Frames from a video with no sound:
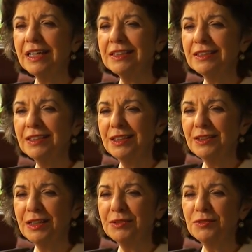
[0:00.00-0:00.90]

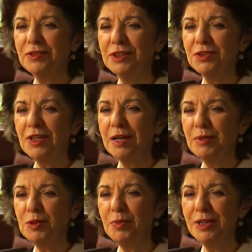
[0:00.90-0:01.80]
calculator out and figures how
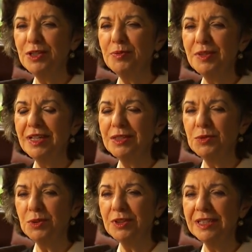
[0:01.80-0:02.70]
much punishment
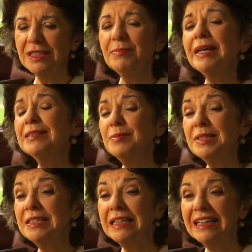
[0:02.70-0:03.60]
that's worth, and then makes a
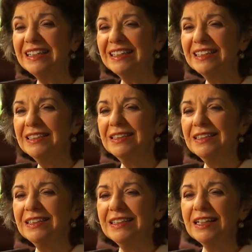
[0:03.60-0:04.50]
mistake
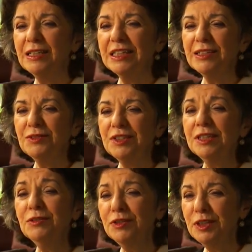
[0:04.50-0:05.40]
and gives
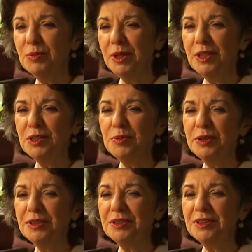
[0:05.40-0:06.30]
infinite
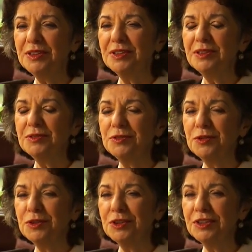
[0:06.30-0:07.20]
punishment
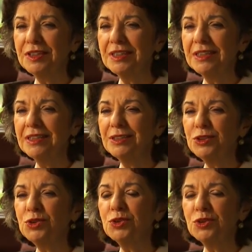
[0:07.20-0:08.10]
for
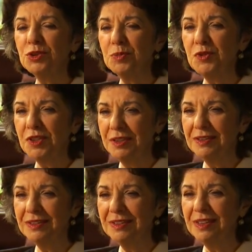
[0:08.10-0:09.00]
short-term sin.